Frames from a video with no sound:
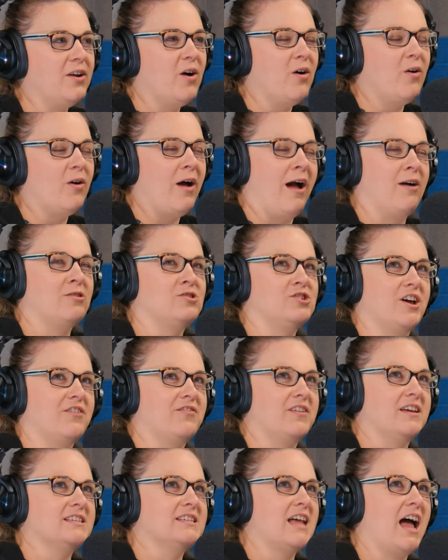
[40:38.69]
know how
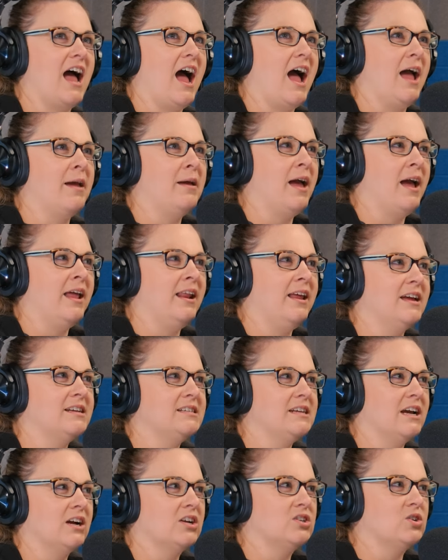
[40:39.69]
Jeff is. I kind of get
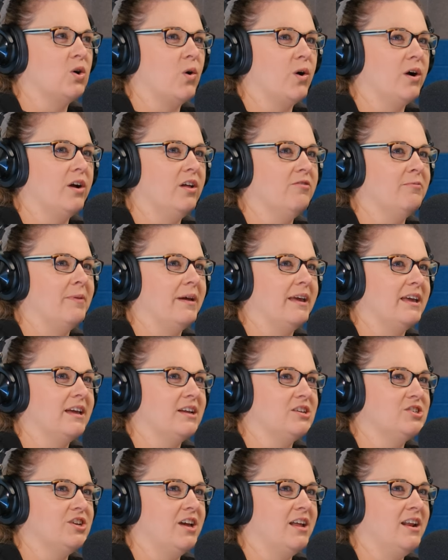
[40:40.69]
territorial of my
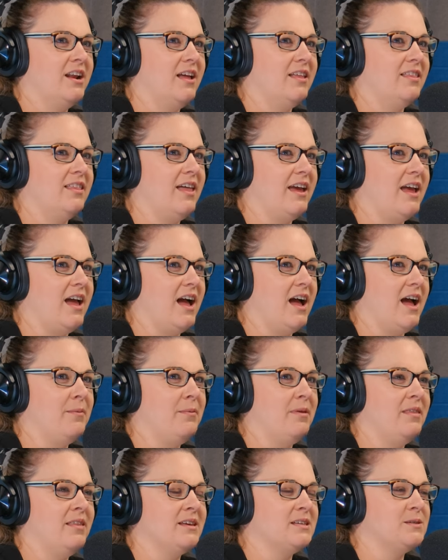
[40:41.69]
kitchen. Like, I'm
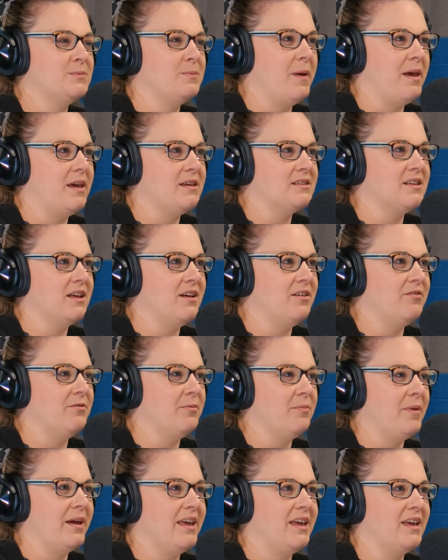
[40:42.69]
in the space of
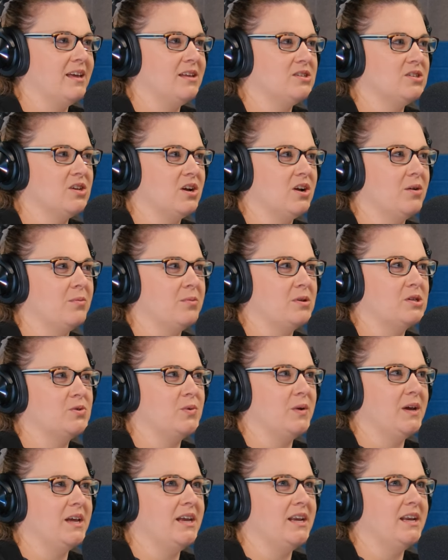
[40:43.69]
my kids are
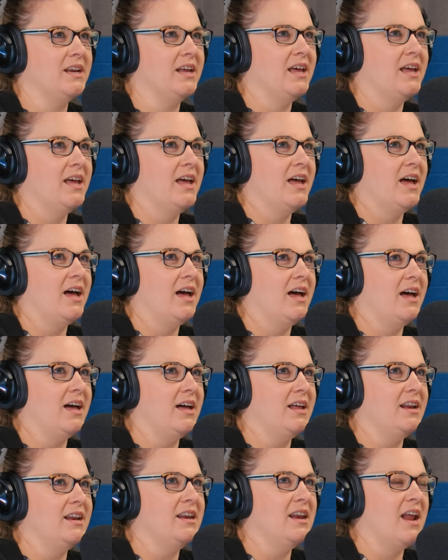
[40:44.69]
between
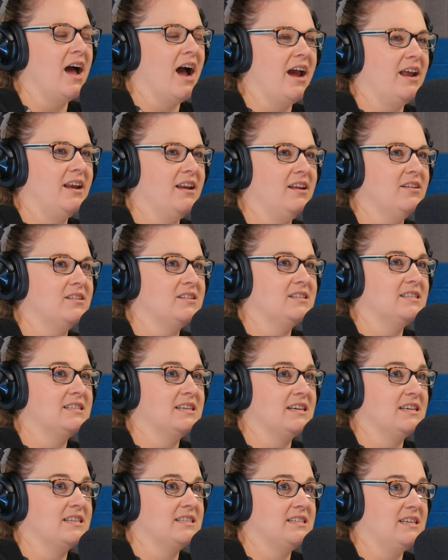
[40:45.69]
9 and
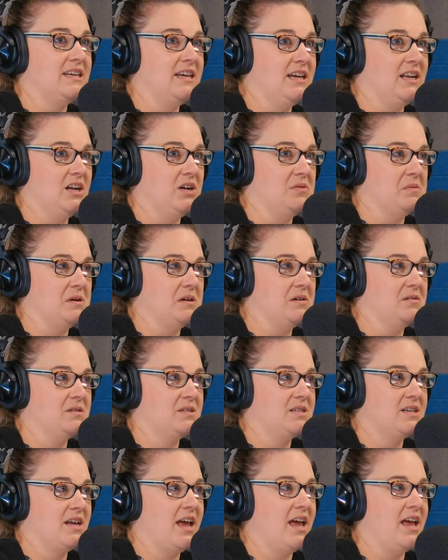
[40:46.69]
16
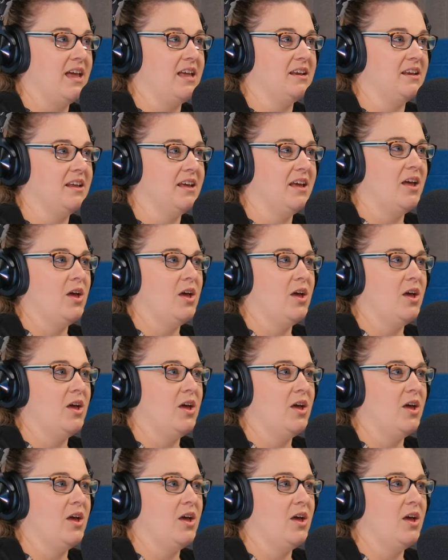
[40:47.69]
almost, and